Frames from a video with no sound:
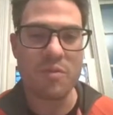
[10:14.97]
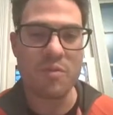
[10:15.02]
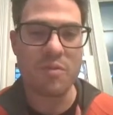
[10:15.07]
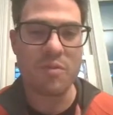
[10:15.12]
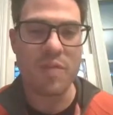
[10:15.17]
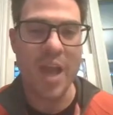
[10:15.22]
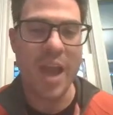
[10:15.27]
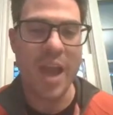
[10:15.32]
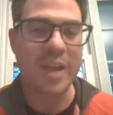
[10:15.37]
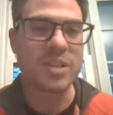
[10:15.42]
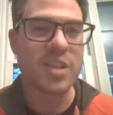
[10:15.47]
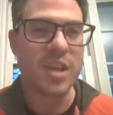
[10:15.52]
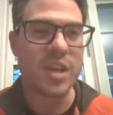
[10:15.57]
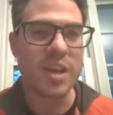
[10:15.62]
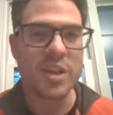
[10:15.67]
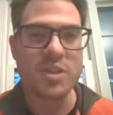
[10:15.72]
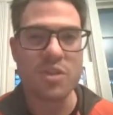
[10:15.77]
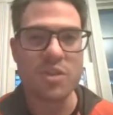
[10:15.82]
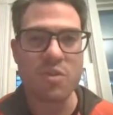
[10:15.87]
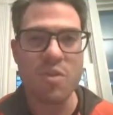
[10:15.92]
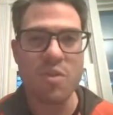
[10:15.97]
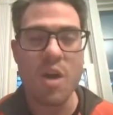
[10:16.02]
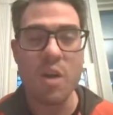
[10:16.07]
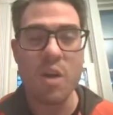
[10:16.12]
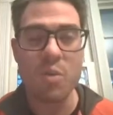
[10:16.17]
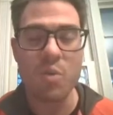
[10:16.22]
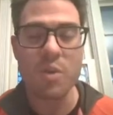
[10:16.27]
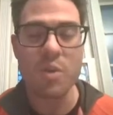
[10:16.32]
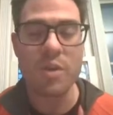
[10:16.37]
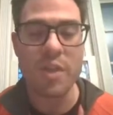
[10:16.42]
accident is the
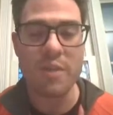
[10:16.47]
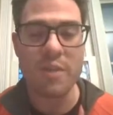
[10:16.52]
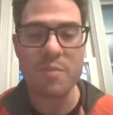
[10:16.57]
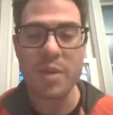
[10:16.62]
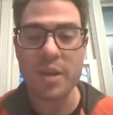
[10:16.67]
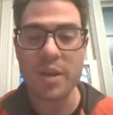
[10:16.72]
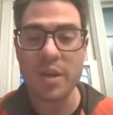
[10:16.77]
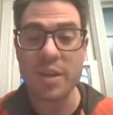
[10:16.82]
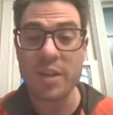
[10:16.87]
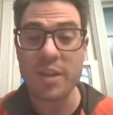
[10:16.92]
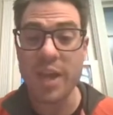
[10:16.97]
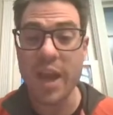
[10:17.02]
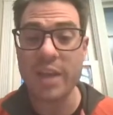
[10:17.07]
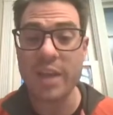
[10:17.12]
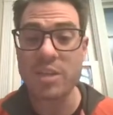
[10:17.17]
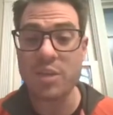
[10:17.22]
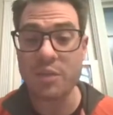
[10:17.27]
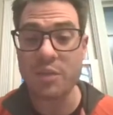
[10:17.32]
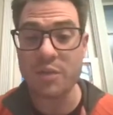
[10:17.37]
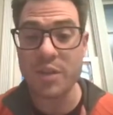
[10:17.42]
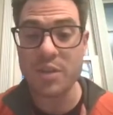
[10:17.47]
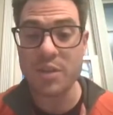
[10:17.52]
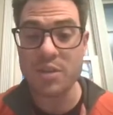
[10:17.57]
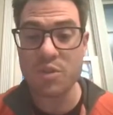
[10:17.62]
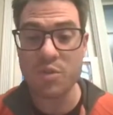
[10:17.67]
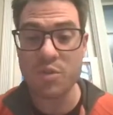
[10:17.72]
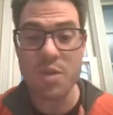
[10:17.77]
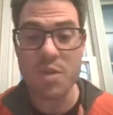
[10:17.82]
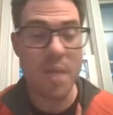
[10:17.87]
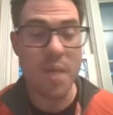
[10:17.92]
wrong word, they've been catastrophes.
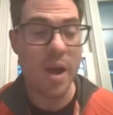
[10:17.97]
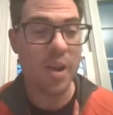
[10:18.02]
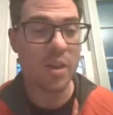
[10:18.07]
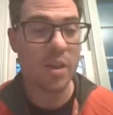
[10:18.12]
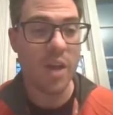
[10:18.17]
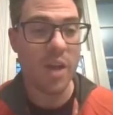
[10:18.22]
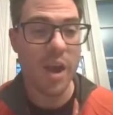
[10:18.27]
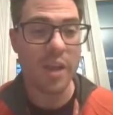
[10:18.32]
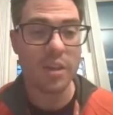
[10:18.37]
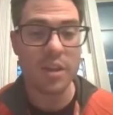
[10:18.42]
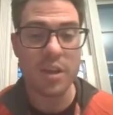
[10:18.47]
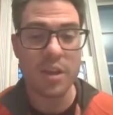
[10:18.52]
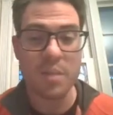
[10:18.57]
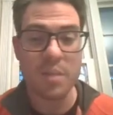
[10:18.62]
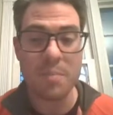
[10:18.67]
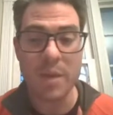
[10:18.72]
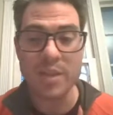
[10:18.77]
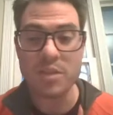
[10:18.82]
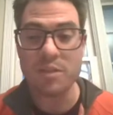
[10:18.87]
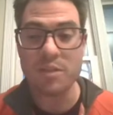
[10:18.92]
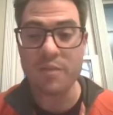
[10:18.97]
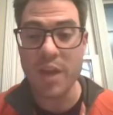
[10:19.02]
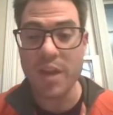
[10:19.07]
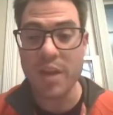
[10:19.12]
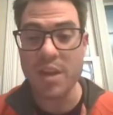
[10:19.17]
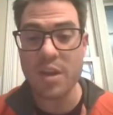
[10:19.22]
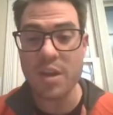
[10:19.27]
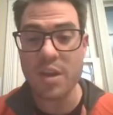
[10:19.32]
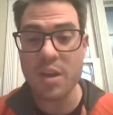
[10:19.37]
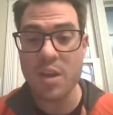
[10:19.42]
3 Mile Island in
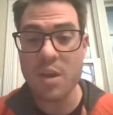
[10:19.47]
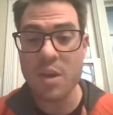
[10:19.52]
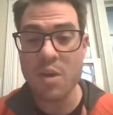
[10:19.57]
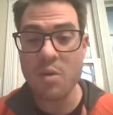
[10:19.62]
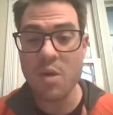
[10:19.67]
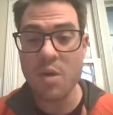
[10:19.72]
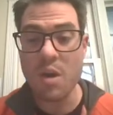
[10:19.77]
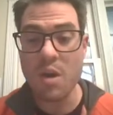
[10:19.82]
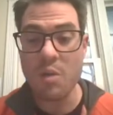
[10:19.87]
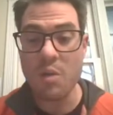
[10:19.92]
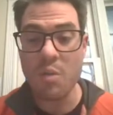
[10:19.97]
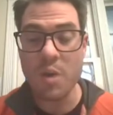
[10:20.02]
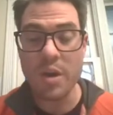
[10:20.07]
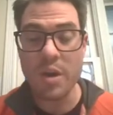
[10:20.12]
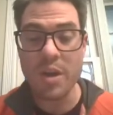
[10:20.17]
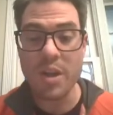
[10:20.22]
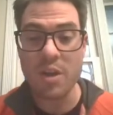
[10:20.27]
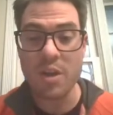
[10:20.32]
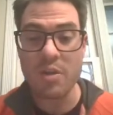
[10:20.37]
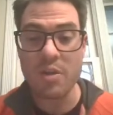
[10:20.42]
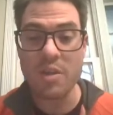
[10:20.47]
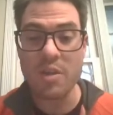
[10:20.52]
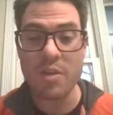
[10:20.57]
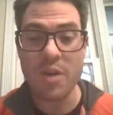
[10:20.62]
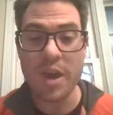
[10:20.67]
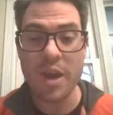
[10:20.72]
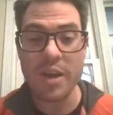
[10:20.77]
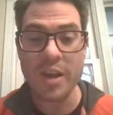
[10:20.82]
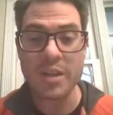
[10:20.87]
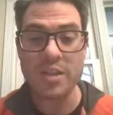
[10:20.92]
Pennsylvania, one here in the
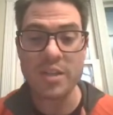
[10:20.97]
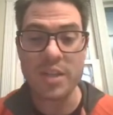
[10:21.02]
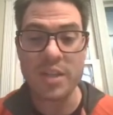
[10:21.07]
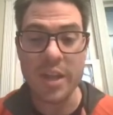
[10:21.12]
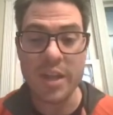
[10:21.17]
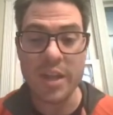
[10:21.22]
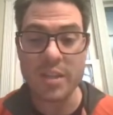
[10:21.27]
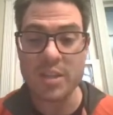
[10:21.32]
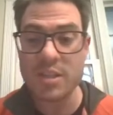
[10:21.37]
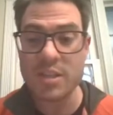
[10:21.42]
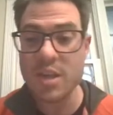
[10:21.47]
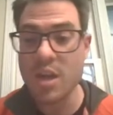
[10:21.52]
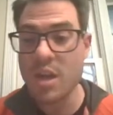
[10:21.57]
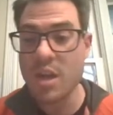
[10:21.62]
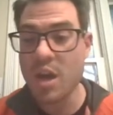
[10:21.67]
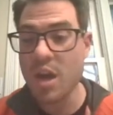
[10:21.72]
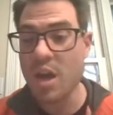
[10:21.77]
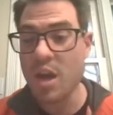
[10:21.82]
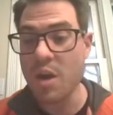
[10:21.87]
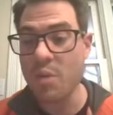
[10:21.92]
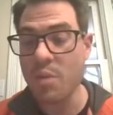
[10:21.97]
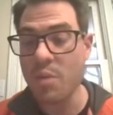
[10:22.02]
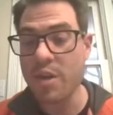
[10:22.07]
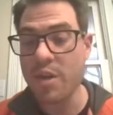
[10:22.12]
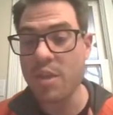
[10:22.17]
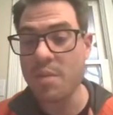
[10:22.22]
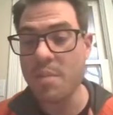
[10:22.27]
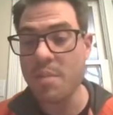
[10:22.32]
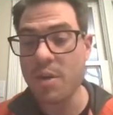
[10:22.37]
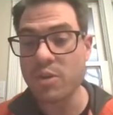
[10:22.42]
United States. One
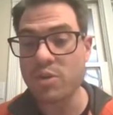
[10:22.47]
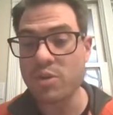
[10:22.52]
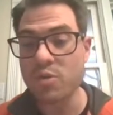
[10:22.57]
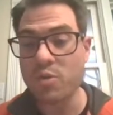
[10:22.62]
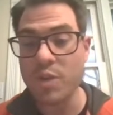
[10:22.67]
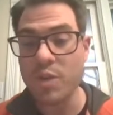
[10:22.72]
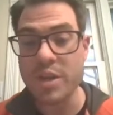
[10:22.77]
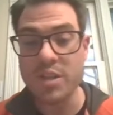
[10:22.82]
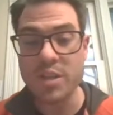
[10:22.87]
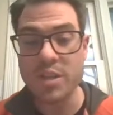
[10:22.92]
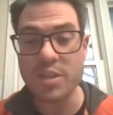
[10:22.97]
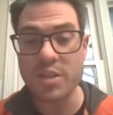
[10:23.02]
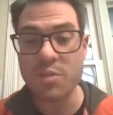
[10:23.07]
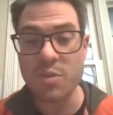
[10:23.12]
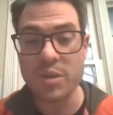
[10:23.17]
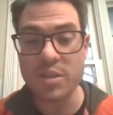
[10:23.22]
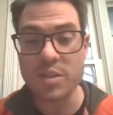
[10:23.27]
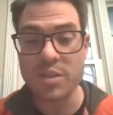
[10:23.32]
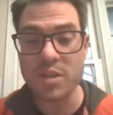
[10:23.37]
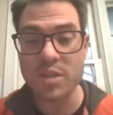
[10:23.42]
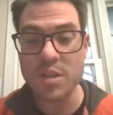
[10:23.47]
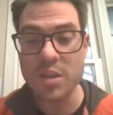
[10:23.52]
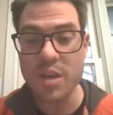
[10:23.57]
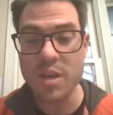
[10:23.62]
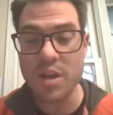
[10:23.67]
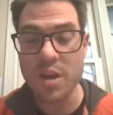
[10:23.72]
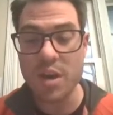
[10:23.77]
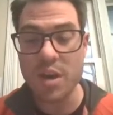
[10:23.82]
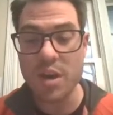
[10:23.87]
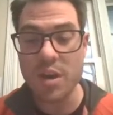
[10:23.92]
of the most recent was
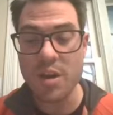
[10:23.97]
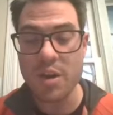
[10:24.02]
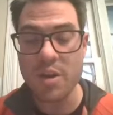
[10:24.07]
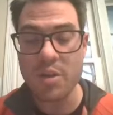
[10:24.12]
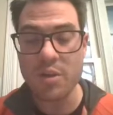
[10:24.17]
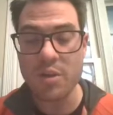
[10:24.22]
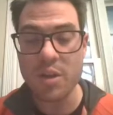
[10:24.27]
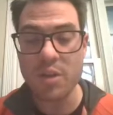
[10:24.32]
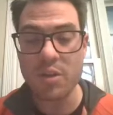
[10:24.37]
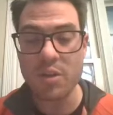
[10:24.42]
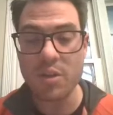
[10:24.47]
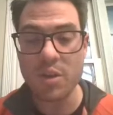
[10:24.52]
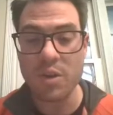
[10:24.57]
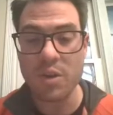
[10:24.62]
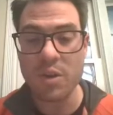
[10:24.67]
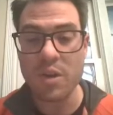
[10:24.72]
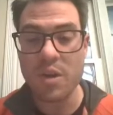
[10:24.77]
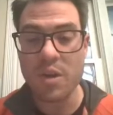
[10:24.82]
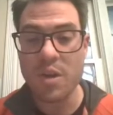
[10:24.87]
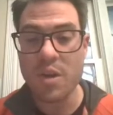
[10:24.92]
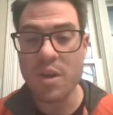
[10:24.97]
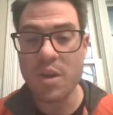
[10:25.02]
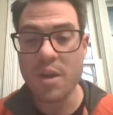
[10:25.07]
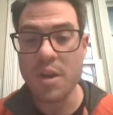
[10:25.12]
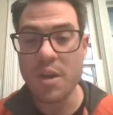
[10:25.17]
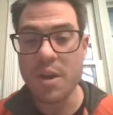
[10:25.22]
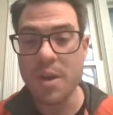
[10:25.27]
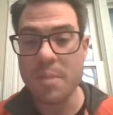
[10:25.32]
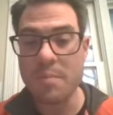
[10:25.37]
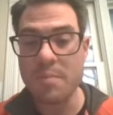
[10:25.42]
the nuclear
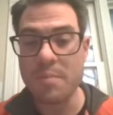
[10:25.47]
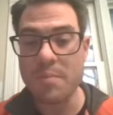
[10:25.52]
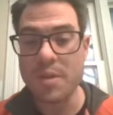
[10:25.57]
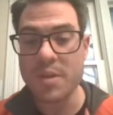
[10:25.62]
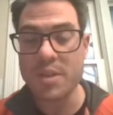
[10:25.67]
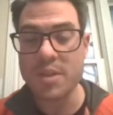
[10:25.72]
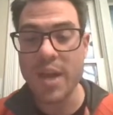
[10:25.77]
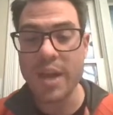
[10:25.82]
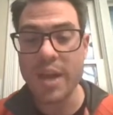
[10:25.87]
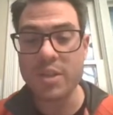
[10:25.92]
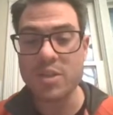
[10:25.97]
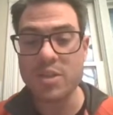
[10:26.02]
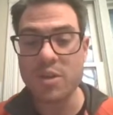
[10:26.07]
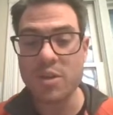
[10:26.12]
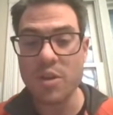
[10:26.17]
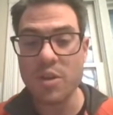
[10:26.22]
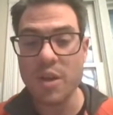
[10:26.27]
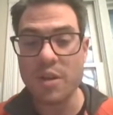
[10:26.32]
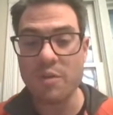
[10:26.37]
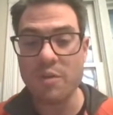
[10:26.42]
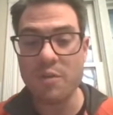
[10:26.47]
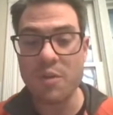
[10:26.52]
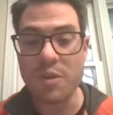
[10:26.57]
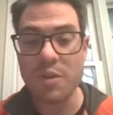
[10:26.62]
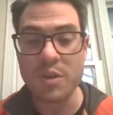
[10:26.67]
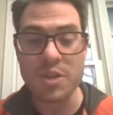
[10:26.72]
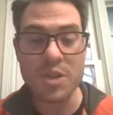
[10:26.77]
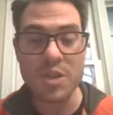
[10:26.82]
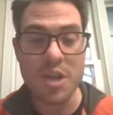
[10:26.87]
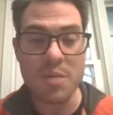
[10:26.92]
disaster in
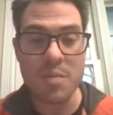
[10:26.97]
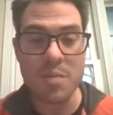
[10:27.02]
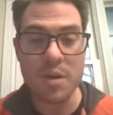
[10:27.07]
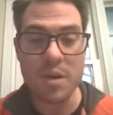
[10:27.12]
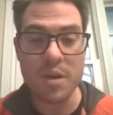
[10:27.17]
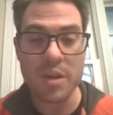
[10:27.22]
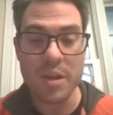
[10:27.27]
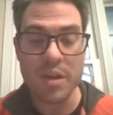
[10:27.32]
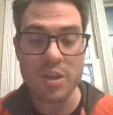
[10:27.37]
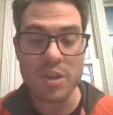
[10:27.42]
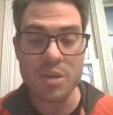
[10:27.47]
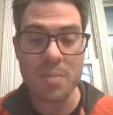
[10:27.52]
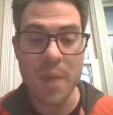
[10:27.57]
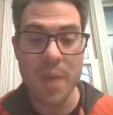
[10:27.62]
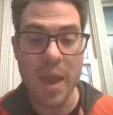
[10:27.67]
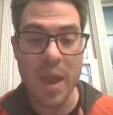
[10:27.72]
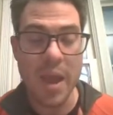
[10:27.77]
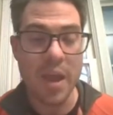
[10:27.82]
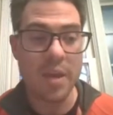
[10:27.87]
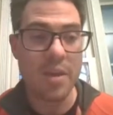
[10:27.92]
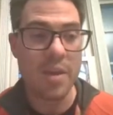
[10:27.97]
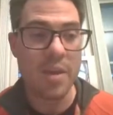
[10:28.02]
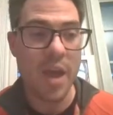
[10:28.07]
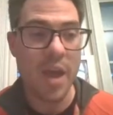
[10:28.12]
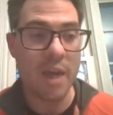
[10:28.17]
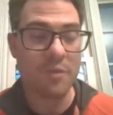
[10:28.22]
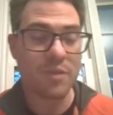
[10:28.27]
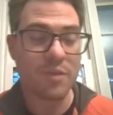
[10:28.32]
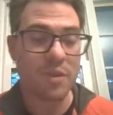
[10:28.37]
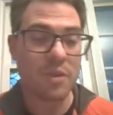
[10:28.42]
Fukushima in Japan
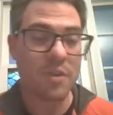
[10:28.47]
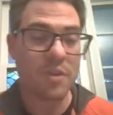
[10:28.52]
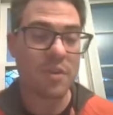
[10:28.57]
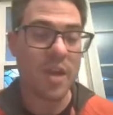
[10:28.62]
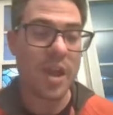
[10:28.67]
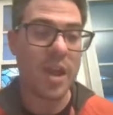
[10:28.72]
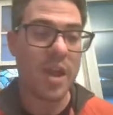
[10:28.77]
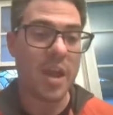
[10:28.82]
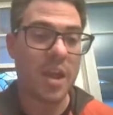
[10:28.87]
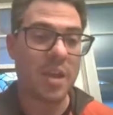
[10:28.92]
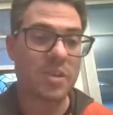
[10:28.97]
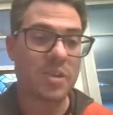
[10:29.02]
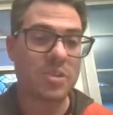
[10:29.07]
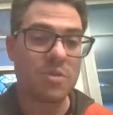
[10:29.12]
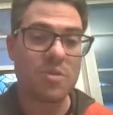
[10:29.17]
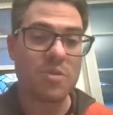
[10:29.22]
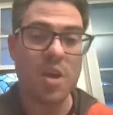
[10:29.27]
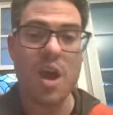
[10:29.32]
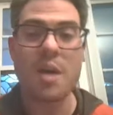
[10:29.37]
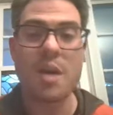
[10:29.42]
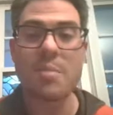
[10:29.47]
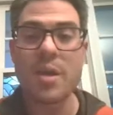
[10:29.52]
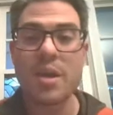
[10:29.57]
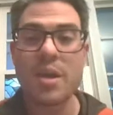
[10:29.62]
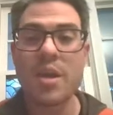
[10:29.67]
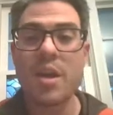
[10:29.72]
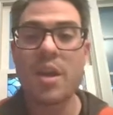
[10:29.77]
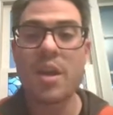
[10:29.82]
after a tsunami